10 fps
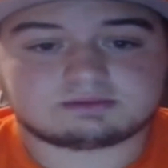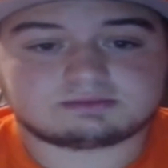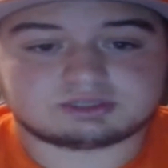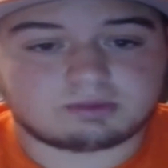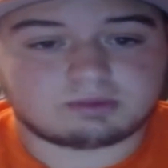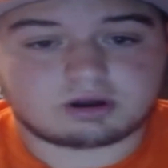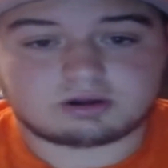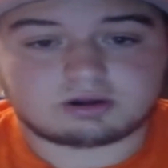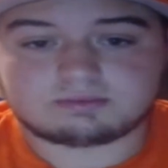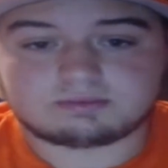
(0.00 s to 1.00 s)

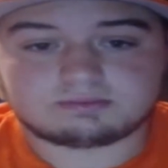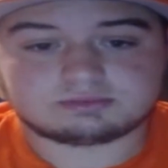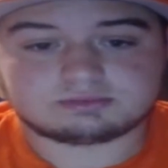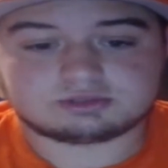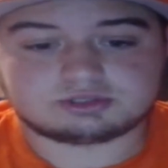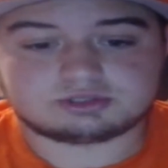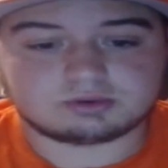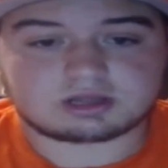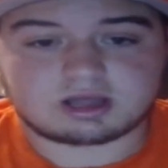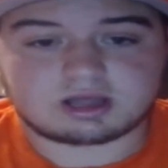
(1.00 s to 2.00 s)
Tomorrow, 2
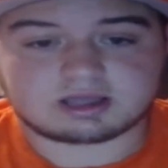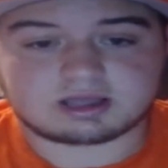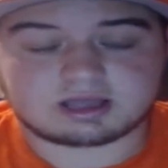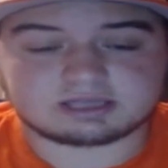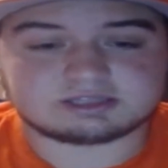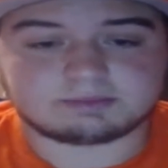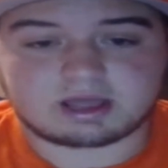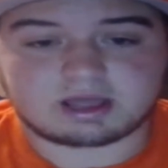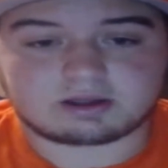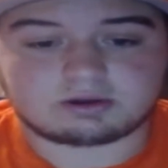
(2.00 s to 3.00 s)
o'clock against the
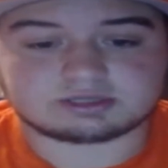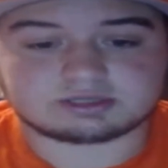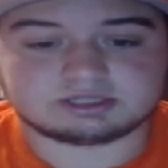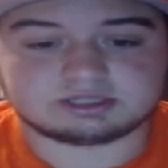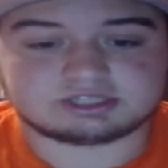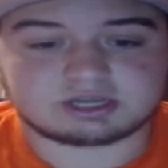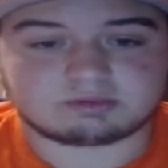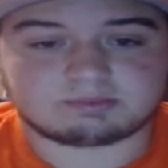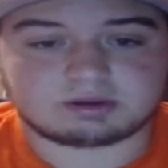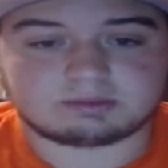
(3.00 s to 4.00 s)
Blackhawks in the Czech
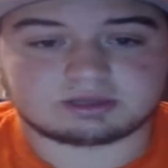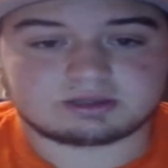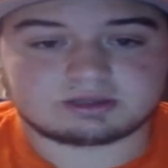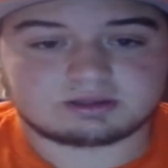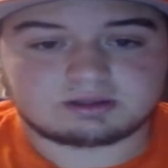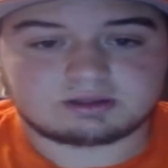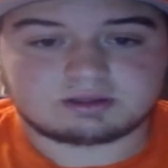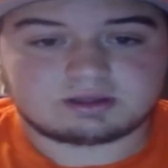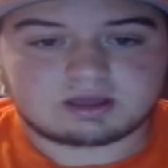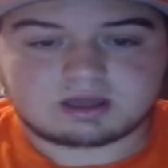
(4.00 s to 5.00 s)
Republic.
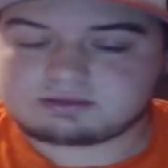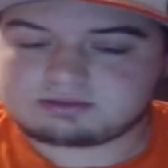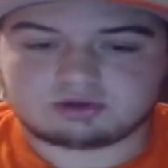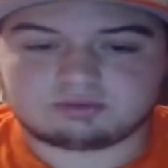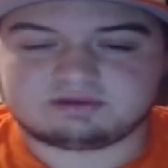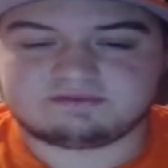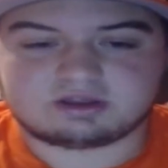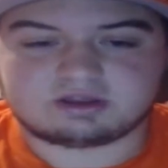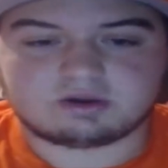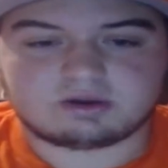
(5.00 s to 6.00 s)
There'll be a
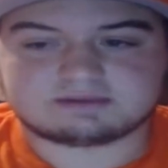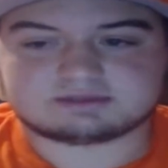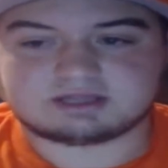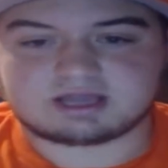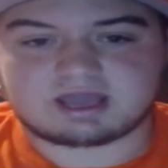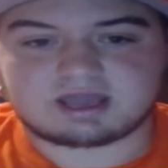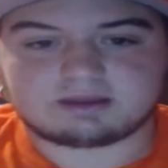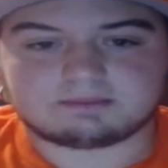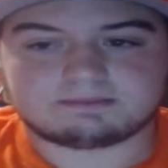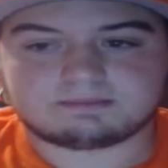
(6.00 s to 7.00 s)
video after the
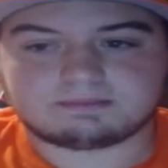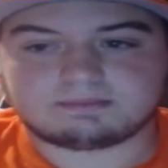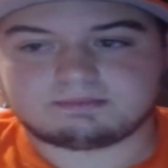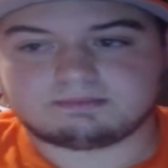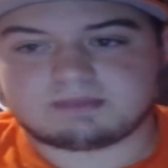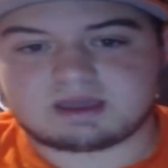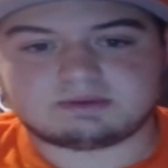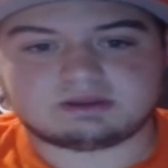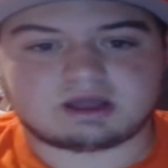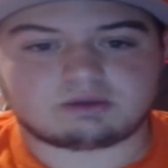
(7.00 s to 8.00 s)
game. Maybe
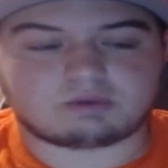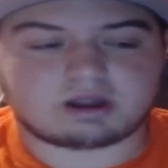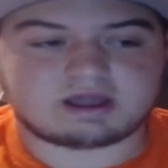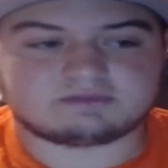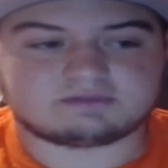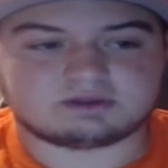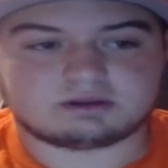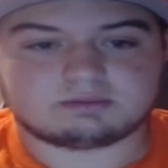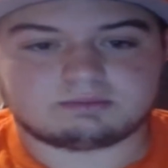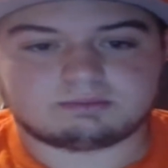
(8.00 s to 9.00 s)
not right after,
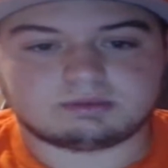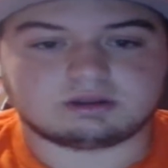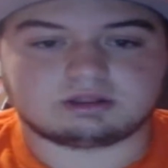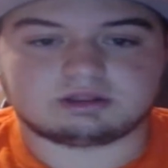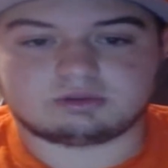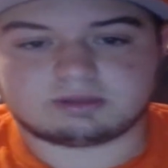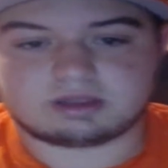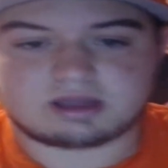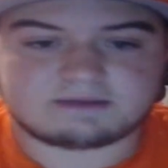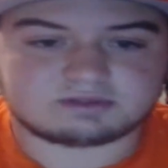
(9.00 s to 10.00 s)
but a little bit
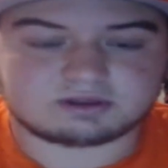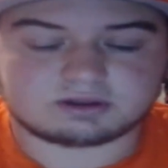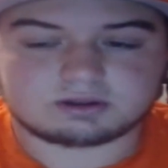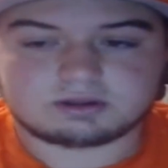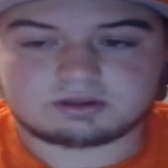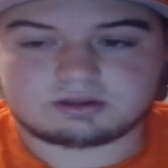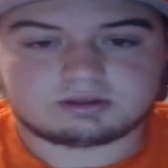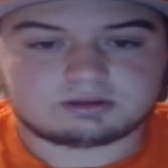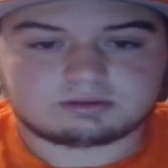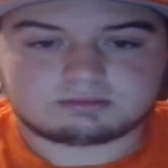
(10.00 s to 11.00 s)
after.
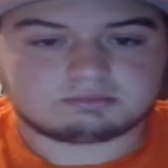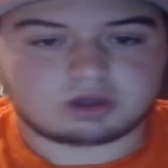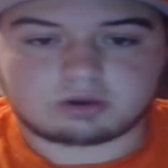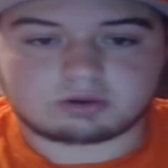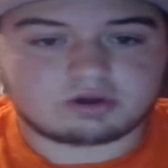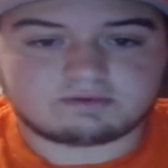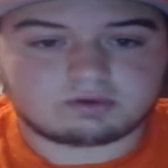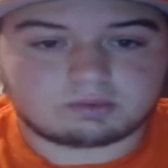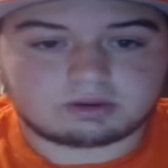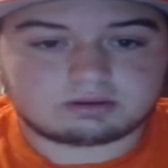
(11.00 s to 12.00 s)
Going over
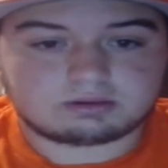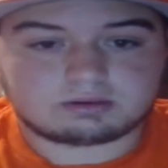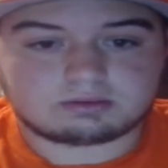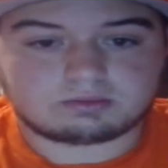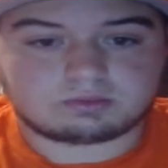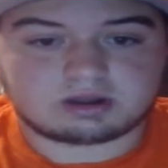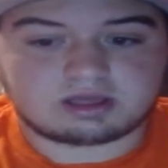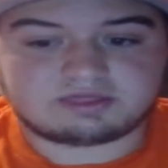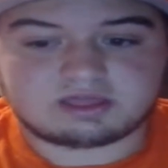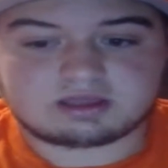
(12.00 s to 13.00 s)
what I
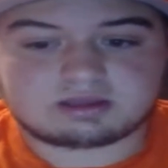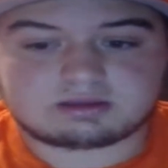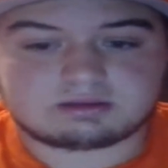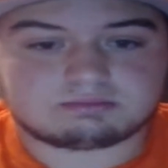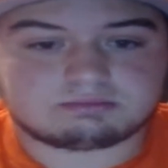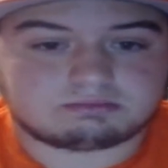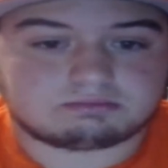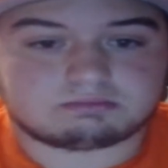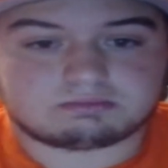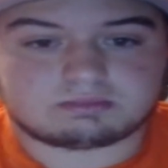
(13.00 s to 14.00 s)
think
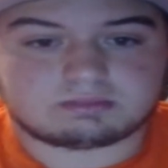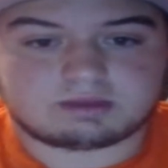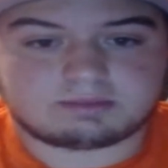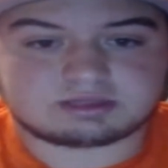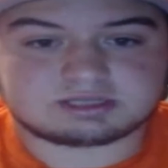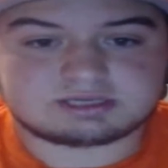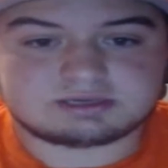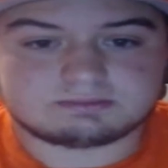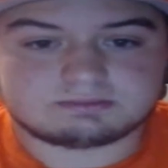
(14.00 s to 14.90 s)
about the team.